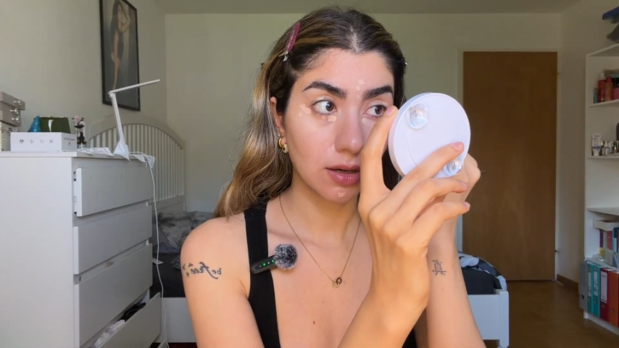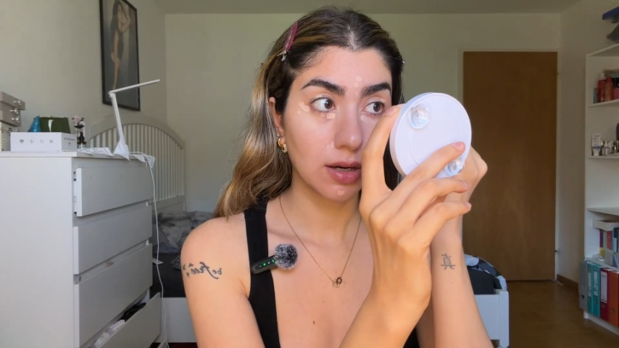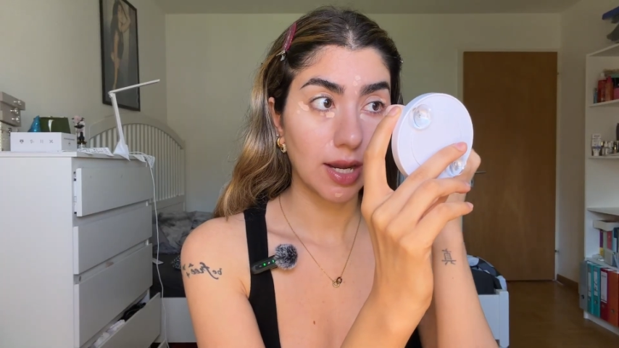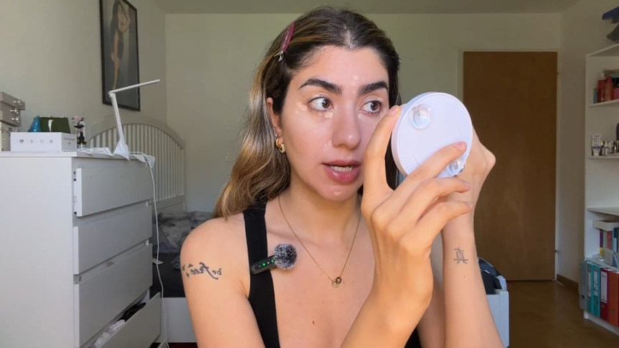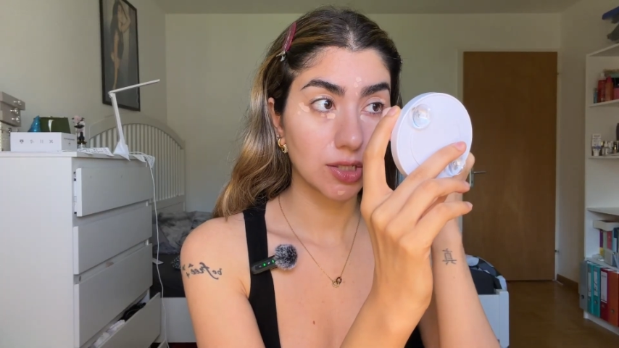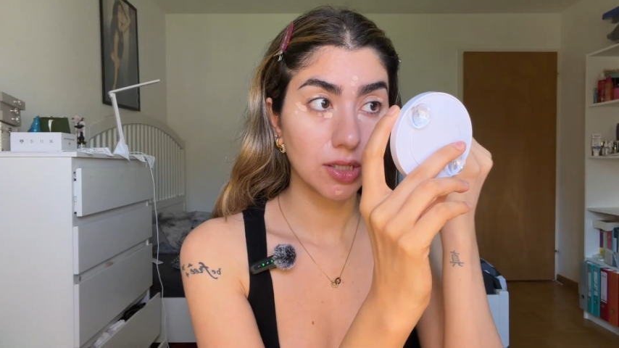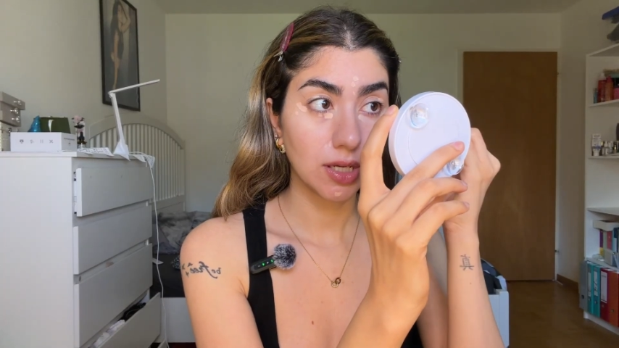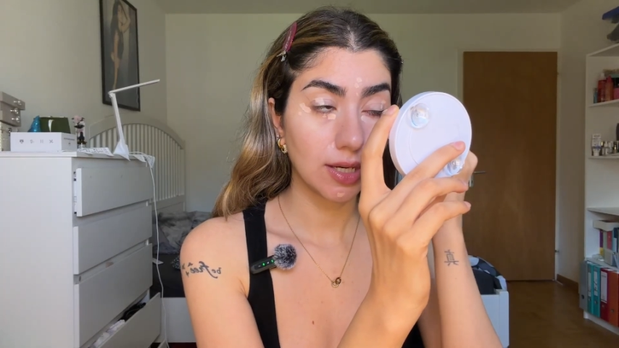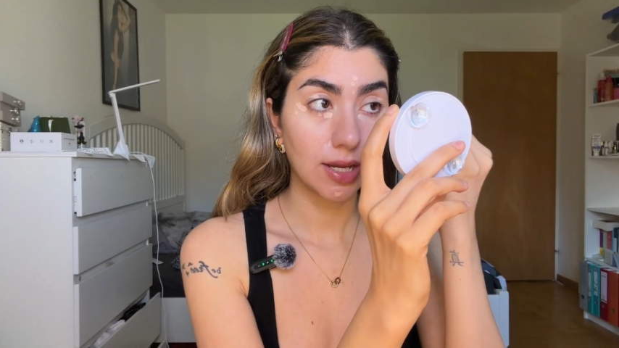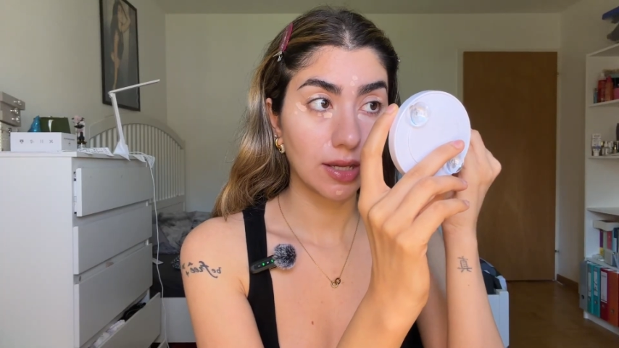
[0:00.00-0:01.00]
are
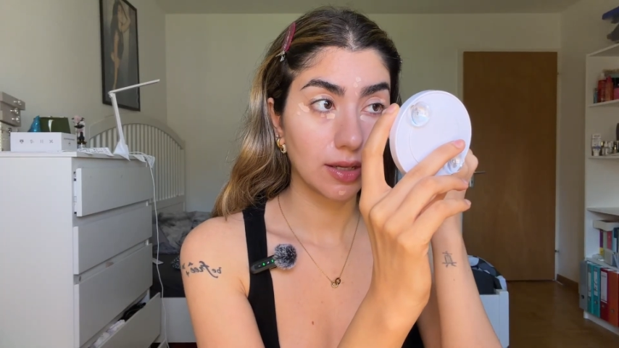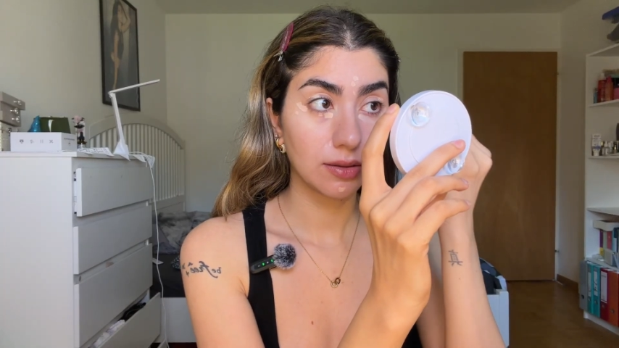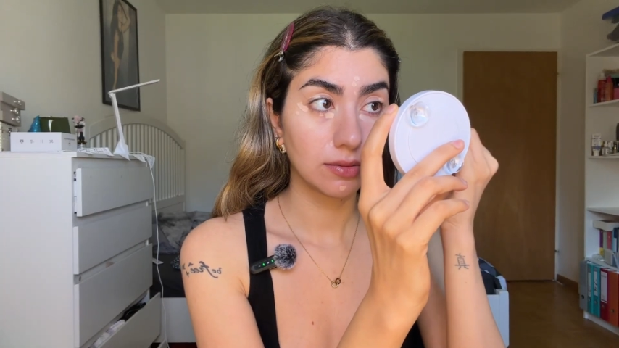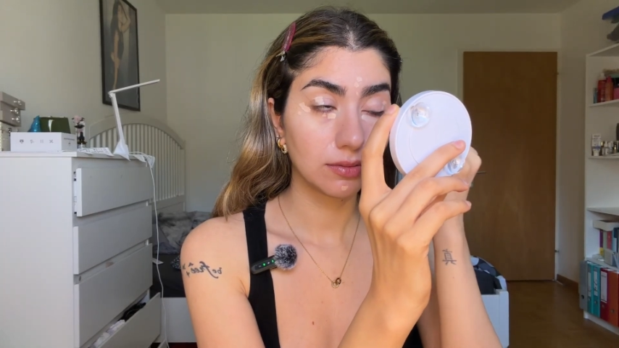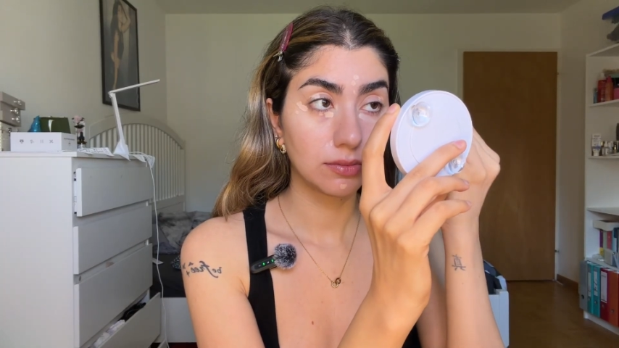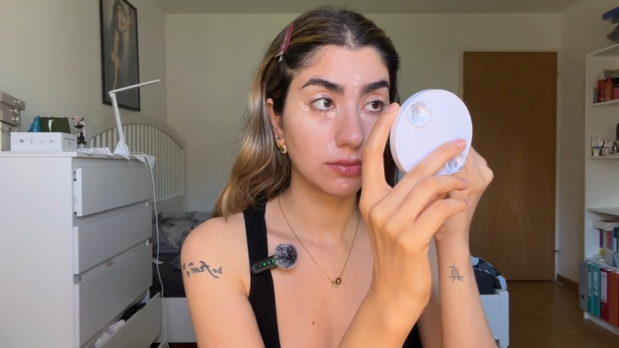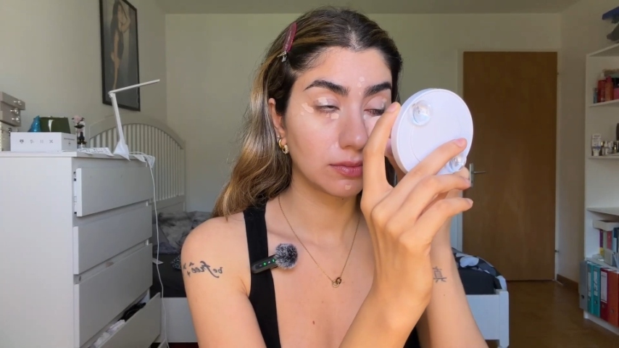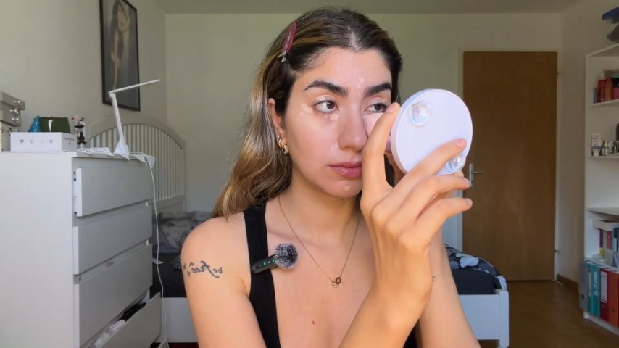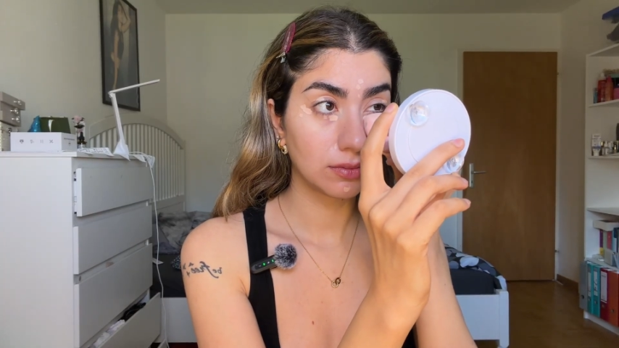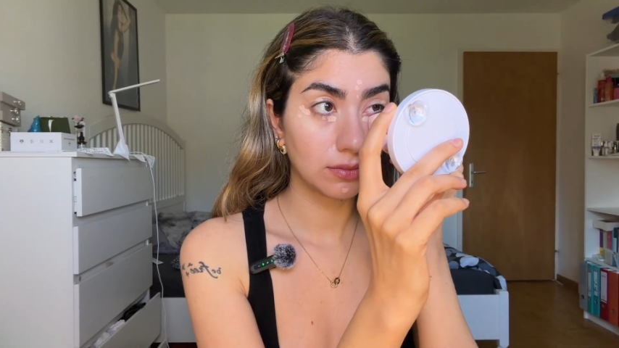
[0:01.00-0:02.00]
actually like
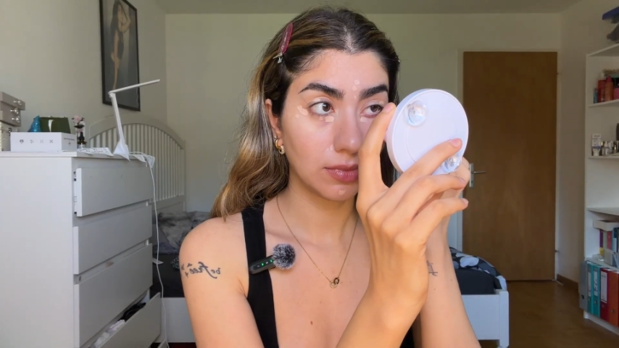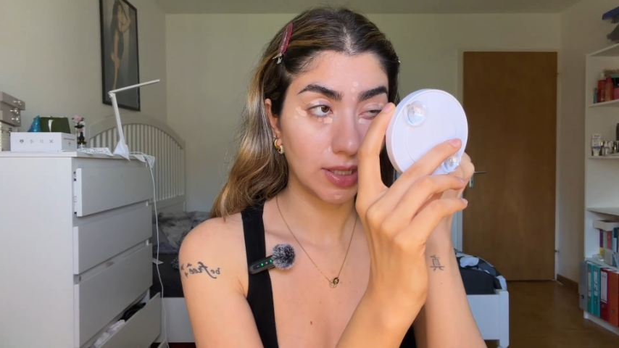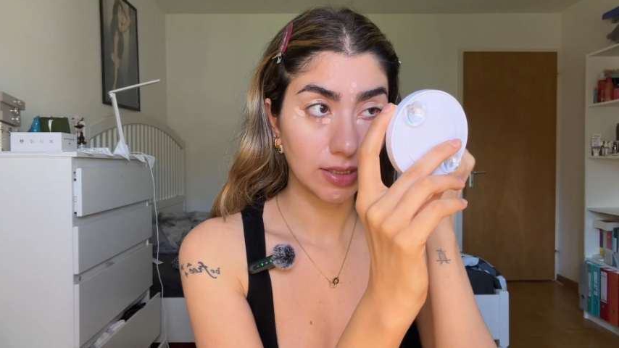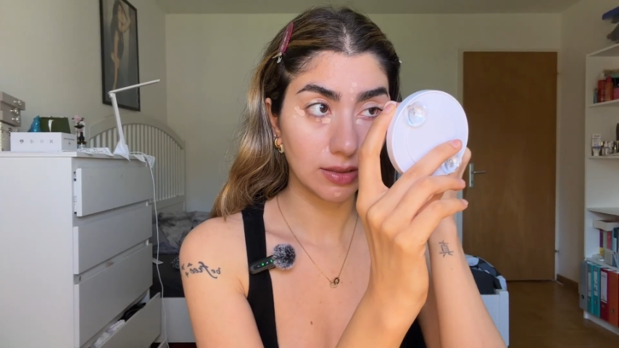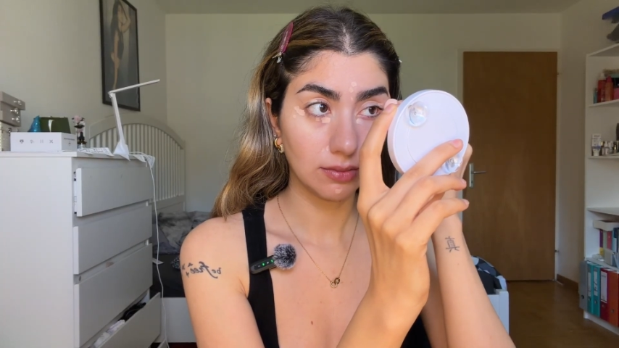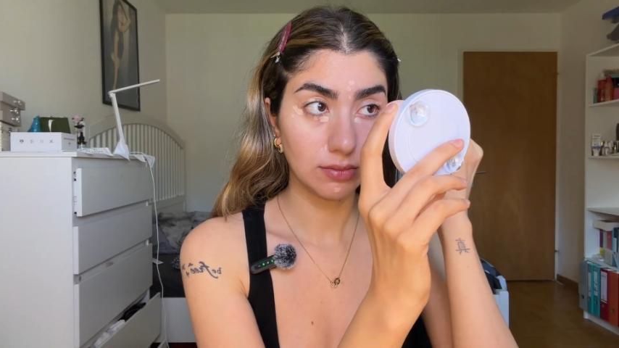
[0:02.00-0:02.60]
my,